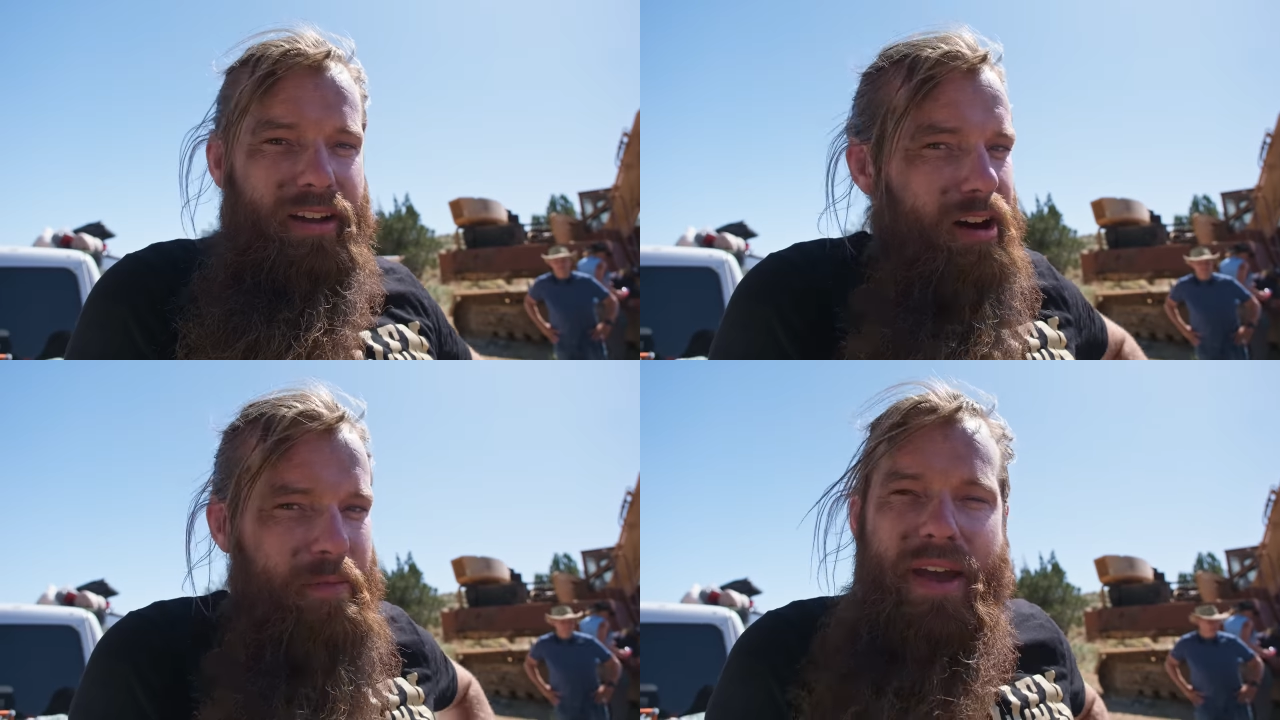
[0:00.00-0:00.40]

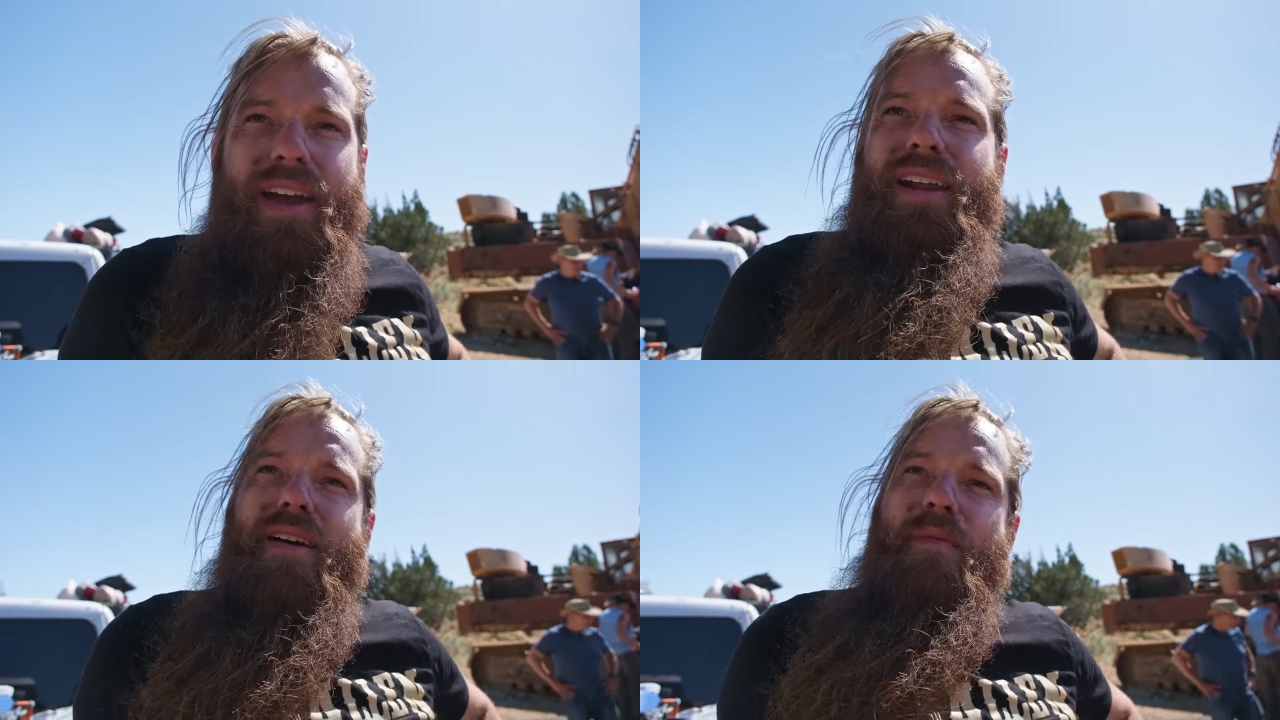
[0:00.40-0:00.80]
oh
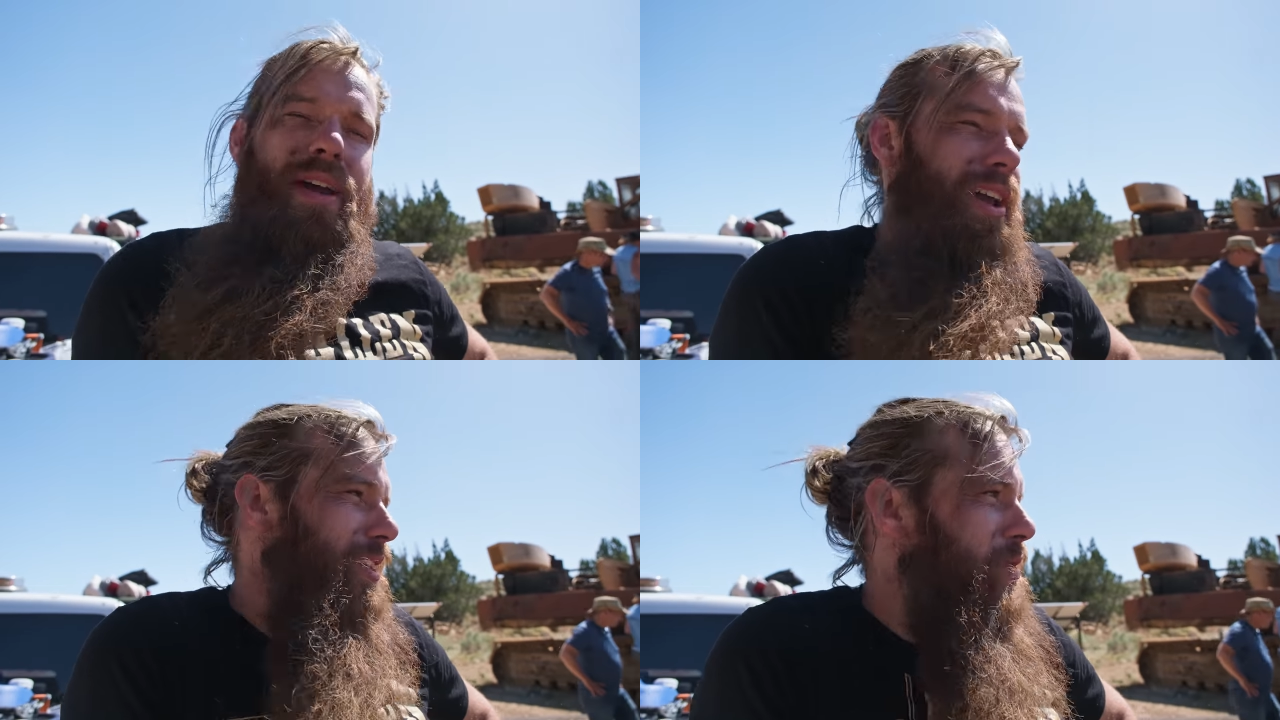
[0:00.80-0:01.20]
man, oh
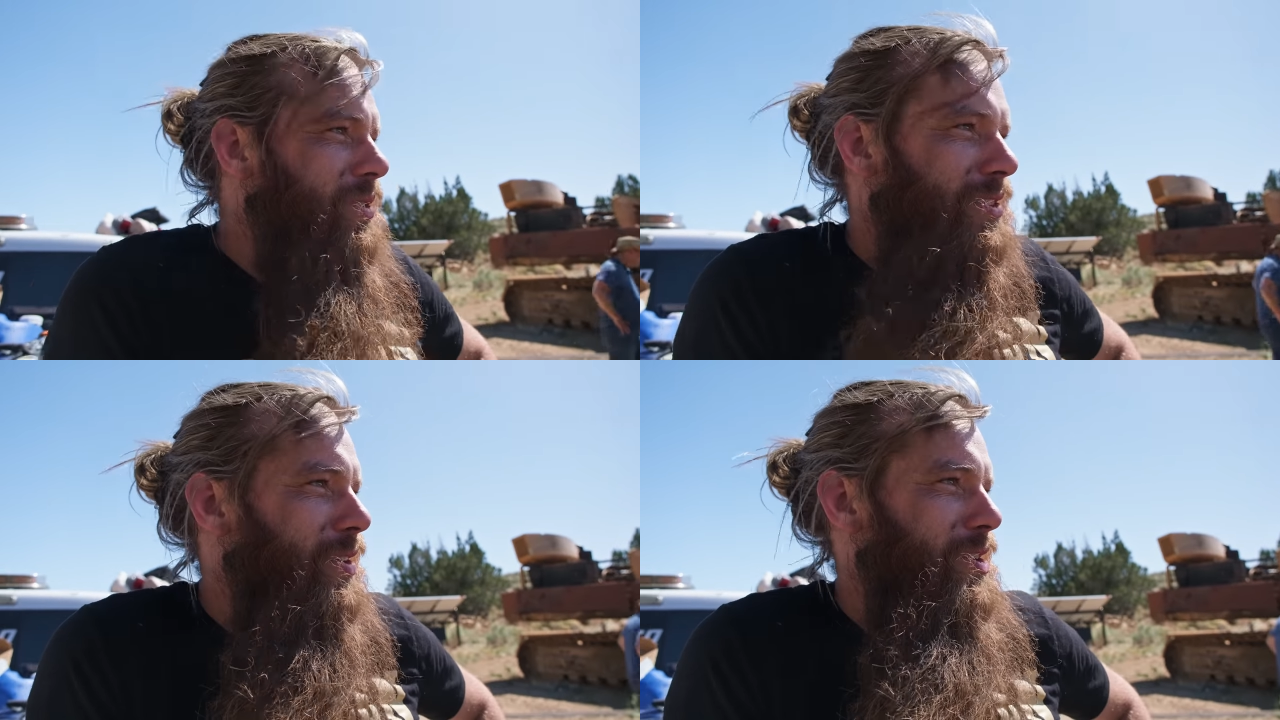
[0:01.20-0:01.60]
man, you know
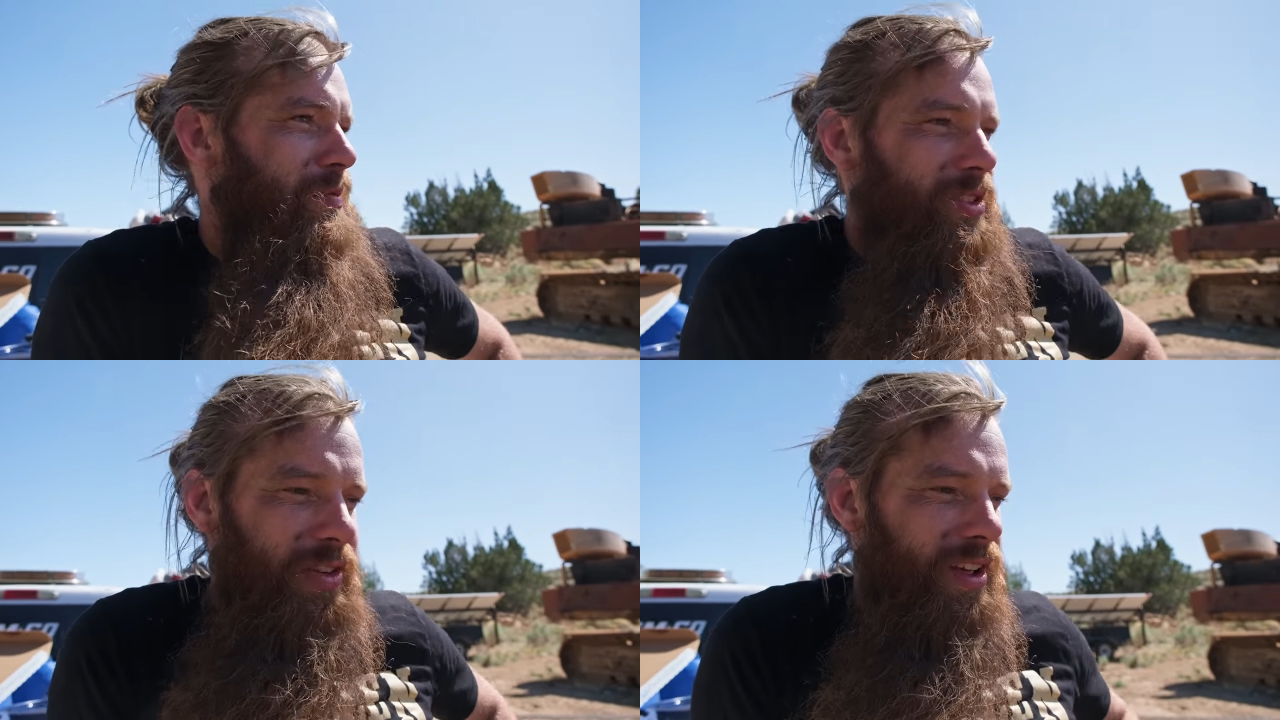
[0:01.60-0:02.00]
what's going on,
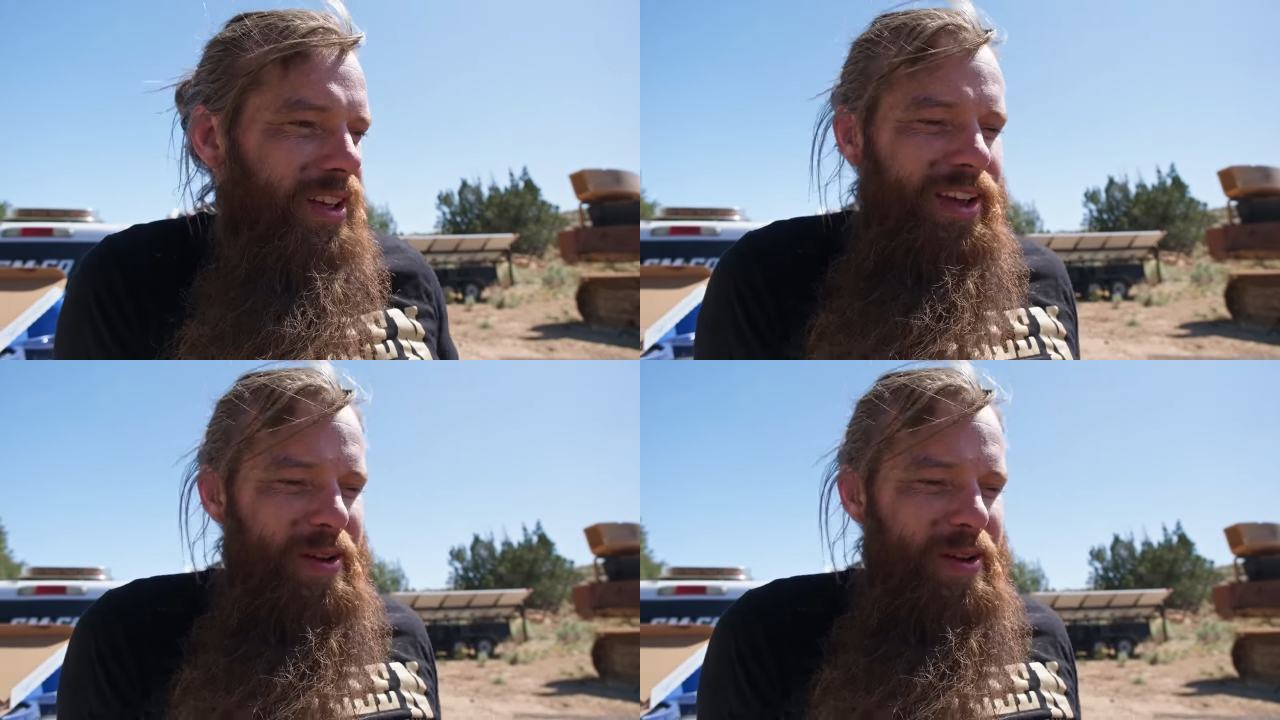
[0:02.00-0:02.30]
what's going on.